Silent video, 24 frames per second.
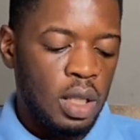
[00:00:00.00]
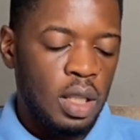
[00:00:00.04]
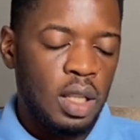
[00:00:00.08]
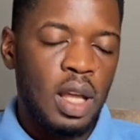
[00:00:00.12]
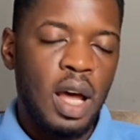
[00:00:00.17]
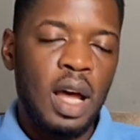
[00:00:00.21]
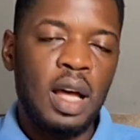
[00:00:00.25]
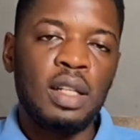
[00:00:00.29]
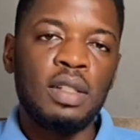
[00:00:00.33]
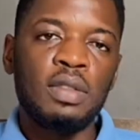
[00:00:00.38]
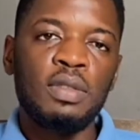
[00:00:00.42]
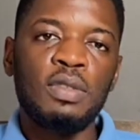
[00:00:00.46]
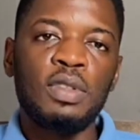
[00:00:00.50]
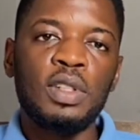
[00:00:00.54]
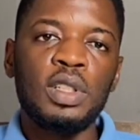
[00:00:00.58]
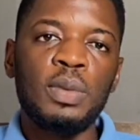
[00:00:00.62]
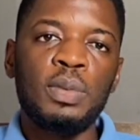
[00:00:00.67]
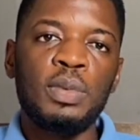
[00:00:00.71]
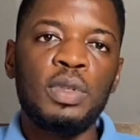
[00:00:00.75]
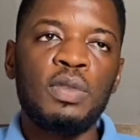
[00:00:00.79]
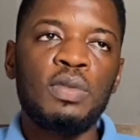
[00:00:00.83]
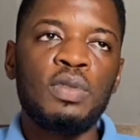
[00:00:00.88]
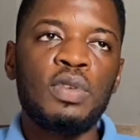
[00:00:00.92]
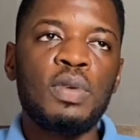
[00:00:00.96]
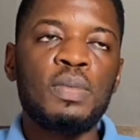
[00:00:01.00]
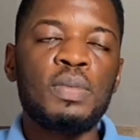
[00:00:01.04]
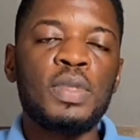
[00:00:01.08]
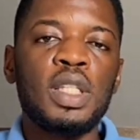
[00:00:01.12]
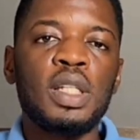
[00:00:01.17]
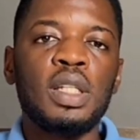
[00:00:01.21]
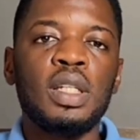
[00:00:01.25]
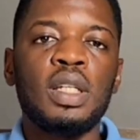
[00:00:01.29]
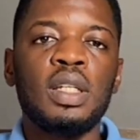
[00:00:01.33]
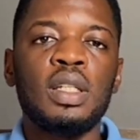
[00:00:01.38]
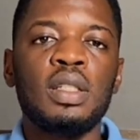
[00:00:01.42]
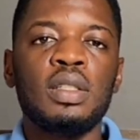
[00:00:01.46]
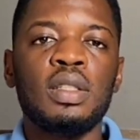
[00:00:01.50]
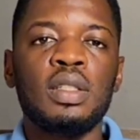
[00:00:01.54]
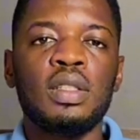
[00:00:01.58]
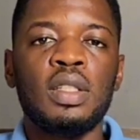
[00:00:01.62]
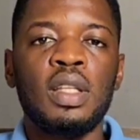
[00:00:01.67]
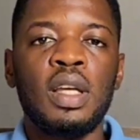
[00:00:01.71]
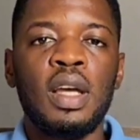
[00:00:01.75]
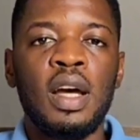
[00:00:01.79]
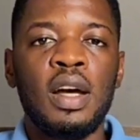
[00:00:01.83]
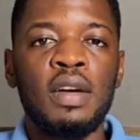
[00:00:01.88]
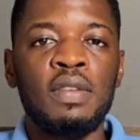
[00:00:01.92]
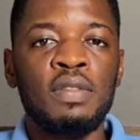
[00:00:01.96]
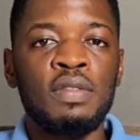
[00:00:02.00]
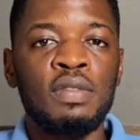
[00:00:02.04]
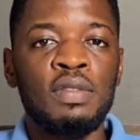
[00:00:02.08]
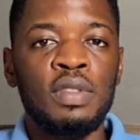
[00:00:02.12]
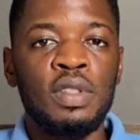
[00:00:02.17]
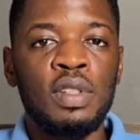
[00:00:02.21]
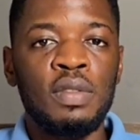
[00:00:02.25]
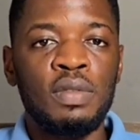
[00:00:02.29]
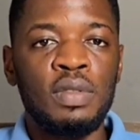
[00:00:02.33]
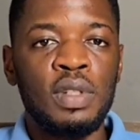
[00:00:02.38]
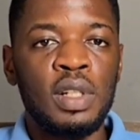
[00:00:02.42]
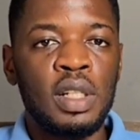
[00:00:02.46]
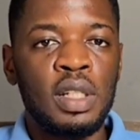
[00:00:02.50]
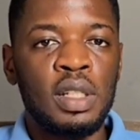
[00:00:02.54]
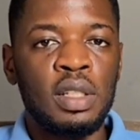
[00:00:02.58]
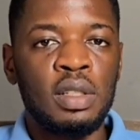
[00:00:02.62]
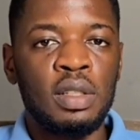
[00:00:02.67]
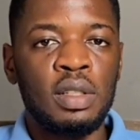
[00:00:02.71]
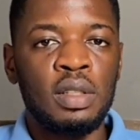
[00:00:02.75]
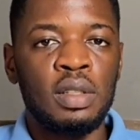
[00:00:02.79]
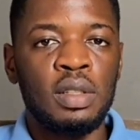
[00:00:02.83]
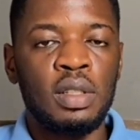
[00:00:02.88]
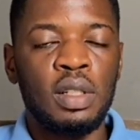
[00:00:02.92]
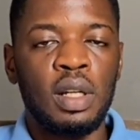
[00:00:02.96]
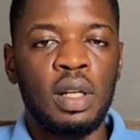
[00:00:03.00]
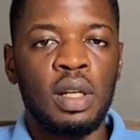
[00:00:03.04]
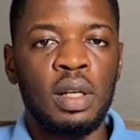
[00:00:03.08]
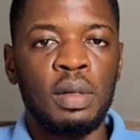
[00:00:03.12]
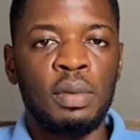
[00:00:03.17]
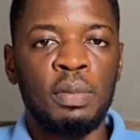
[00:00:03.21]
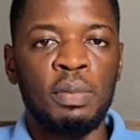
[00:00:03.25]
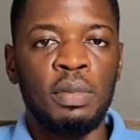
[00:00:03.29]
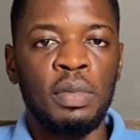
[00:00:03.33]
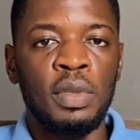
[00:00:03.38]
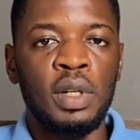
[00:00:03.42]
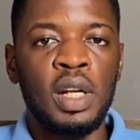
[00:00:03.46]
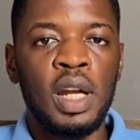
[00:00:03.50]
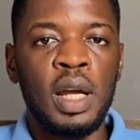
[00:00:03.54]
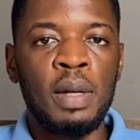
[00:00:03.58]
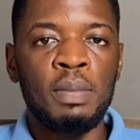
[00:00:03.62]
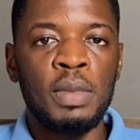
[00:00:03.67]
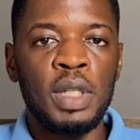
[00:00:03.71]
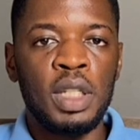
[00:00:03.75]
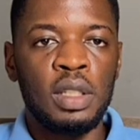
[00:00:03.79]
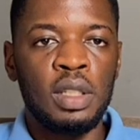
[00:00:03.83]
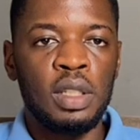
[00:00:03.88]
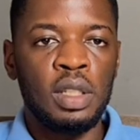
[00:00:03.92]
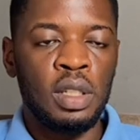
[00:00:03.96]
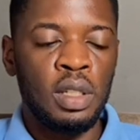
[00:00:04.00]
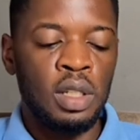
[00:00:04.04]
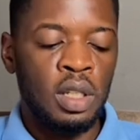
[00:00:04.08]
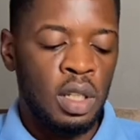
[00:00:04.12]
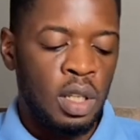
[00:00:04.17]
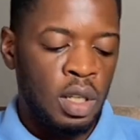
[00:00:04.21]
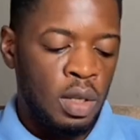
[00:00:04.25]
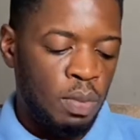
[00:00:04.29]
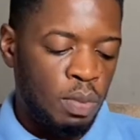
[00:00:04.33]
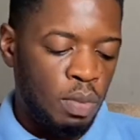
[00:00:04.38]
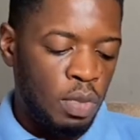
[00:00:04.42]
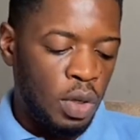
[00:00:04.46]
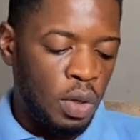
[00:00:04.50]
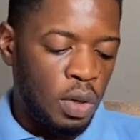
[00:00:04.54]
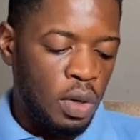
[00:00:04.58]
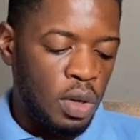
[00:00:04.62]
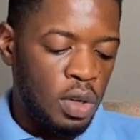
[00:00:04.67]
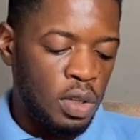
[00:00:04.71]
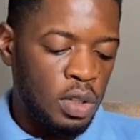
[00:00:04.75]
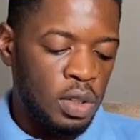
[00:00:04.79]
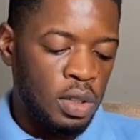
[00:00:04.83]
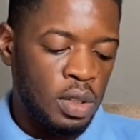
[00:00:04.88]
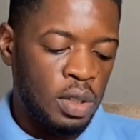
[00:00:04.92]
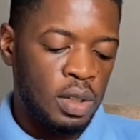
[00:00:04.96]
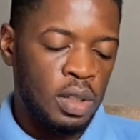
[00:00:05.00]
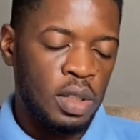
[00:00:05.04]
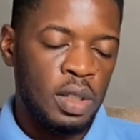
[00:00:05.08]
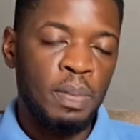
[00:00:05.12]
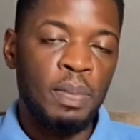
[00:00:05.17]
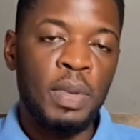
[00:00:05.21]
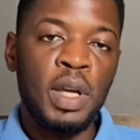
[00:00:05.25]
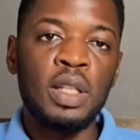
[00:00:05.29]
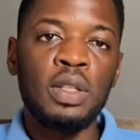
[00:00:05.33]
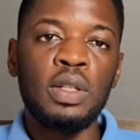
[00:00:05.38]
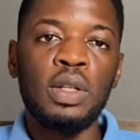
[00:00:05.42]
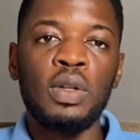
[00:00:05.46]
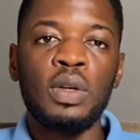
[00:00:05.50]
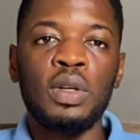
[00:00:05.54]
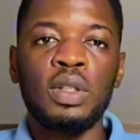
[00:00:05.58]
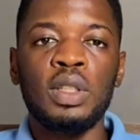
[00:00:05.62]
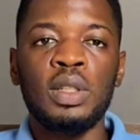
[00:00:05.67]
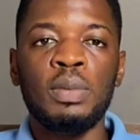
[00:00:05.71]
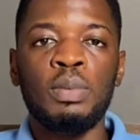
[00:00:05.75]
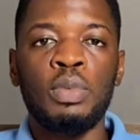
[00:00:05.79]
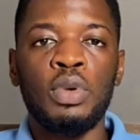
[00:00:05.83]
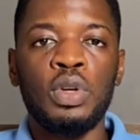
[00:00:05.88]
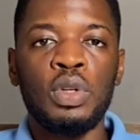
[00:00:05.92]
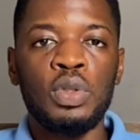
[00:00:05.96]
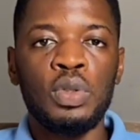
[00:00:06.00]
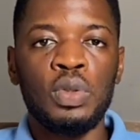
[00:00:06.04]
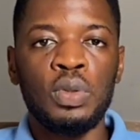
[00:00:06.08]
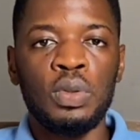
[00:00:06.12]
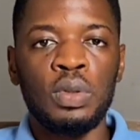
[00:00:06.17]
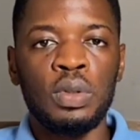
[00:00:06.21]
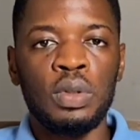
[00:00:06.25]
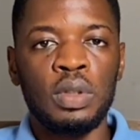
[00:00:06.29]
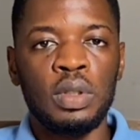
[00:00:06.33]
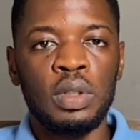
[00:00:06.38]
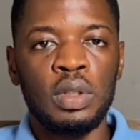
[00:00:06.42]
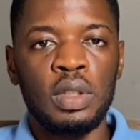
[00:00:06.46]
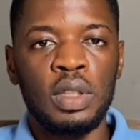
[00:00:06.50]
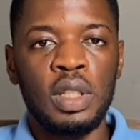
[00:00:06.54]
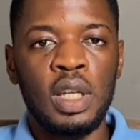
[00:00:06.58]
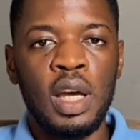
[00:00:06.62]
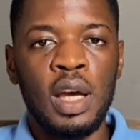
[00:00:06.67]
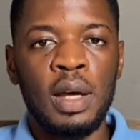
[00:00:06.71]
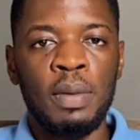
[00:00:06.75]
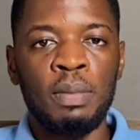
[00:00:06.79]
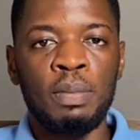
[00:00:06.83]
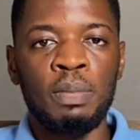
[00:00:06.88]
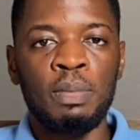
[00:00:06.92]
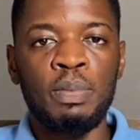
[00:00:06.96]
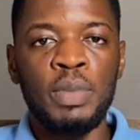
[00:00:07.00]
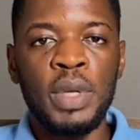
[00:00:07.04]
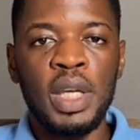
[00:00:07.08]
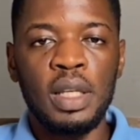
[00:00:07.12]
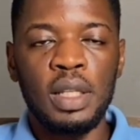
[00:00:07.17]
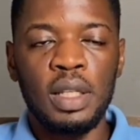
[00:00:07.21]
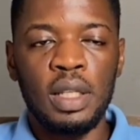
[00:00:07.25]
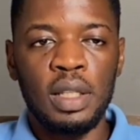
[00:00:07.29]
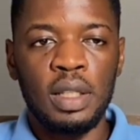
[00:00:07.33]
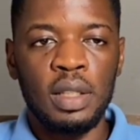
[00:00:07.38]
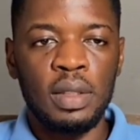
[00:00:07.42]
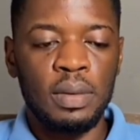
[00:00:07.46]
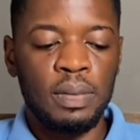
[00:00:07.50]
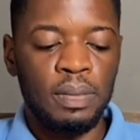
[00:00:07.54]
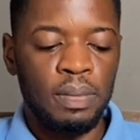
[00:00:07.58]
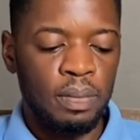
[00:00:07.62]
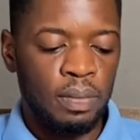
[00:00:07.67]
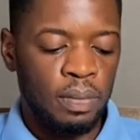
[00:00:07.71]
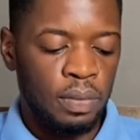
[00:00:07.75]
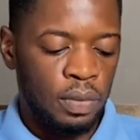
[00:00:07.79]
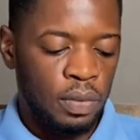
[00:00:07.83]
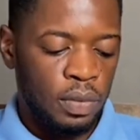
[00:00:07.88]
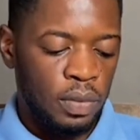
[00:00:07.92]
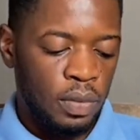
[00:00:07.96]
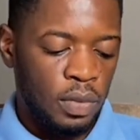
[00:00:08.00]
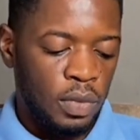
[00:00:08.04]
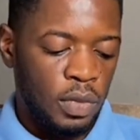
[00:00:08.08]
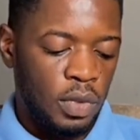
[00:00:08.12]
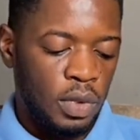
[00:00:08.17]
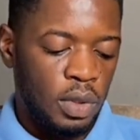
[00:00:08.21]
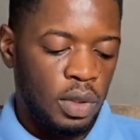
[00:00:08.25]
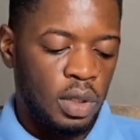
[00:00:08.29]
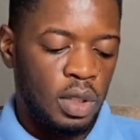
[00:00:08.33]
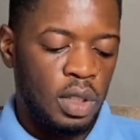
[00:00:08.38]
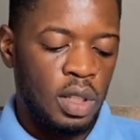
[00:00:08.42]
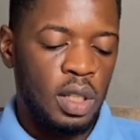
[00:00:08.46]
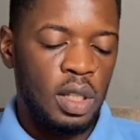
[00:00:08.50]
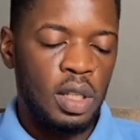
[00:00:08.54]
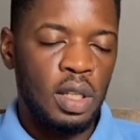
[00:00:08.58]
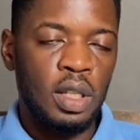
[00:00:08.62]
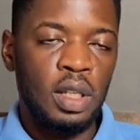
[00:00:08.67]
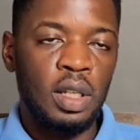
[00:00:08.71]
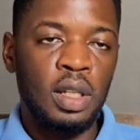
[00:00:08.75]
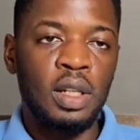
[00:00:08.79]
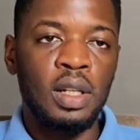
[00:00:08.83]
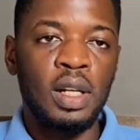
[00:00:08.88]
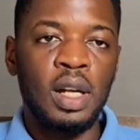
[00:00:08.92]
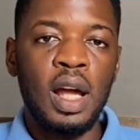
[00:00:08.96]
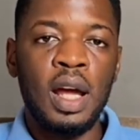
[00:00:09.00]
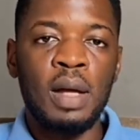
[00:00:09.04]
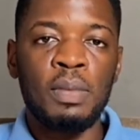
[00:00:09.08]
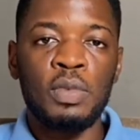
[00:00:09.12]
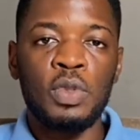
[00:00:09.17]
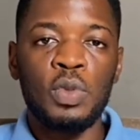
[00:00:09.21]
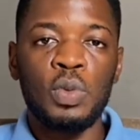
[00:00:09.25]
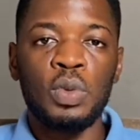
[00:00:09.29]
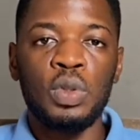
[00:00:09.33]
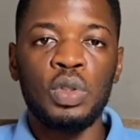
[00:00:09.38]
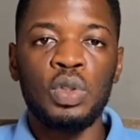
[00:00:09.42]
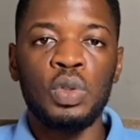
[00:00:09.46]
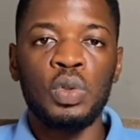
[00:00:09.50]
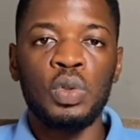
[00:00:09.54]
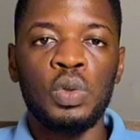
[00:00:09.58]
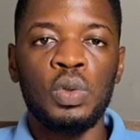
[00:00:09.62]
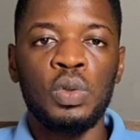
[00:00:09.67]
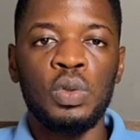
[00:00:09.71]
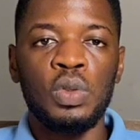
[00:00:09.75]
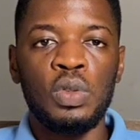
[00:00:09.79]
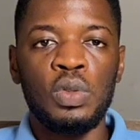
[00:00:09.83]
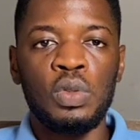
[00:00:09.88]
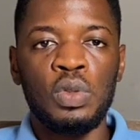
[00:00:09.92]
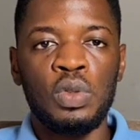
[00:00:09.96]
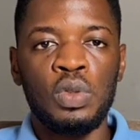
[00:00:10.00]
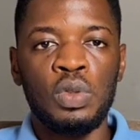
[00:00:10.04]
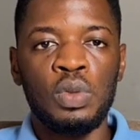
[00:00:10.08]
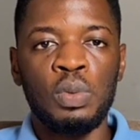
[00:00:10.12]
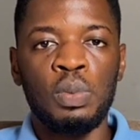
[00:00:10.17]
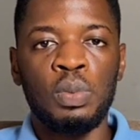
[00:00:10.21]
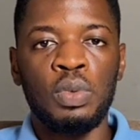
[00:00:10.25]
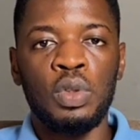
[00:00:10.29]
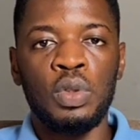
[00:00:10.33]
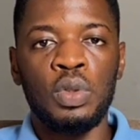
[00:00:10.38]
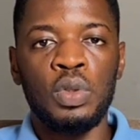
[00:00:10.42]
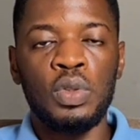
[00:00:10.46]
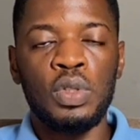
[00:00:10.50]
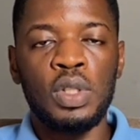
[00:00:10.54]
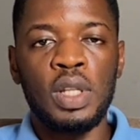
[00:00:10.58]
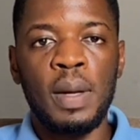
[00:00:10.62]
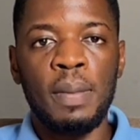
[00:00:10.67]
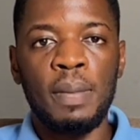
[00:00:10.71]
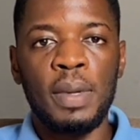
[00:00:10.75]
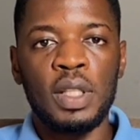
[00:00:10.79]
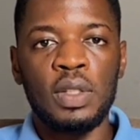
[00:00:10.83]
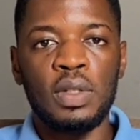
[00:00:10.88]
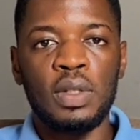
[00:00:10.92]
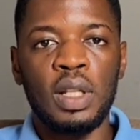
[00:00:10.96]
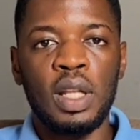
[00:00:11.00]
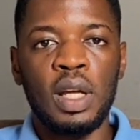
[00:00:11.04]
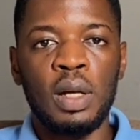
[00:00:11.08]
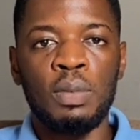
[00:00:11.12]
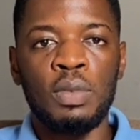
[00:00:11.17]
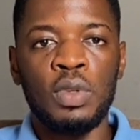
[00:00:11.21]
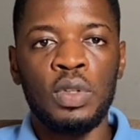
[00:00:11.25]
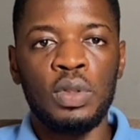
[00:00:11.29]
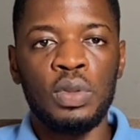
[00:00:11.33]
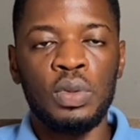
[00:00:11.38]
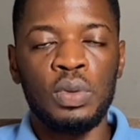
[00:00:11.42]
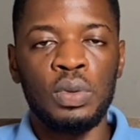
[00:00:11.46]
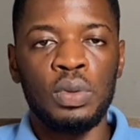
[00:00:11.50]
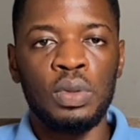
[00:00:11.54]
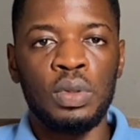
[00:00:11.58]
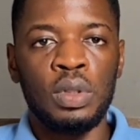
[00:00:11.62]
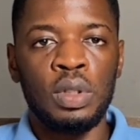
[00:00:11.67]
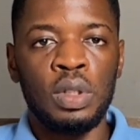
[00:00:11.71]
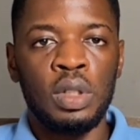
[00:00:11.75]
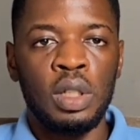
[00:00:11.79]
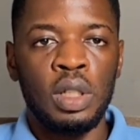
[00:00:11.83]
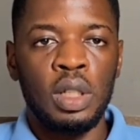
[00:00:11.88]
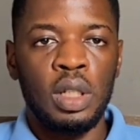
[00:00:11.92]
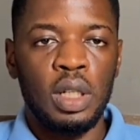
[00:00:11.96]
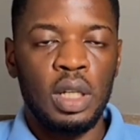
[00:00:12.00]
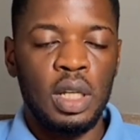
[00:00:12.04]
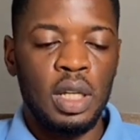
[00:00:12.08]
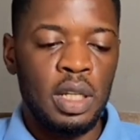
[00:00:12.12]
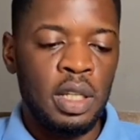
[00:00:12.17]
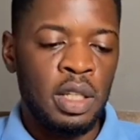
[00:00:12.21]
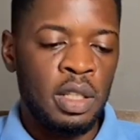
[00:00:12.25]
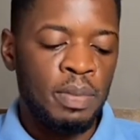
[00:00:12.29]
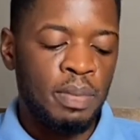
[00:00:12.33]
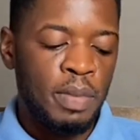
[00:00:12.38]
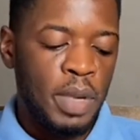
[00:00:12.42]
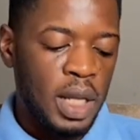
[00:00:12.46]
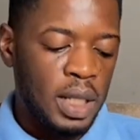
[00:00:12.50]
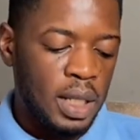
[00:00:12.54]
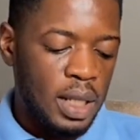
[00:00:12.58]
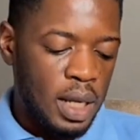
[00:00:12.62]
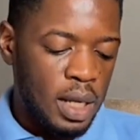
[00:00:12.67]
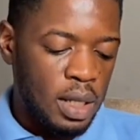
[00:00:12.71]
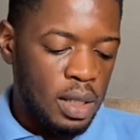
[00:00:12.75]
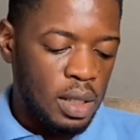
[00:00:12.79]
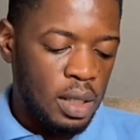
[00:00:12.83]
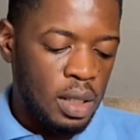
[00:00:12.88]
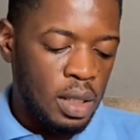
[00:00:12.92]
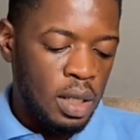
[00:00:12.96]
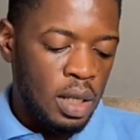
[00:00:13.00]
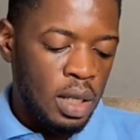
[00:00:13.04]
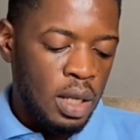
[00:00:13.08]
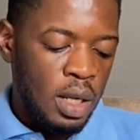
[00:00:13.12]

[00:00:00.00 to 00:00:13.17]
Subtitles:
And for the preforms again, they have different grammage, because depending on the bottle you are making, the grams which use to produce that particular bottle, it matters.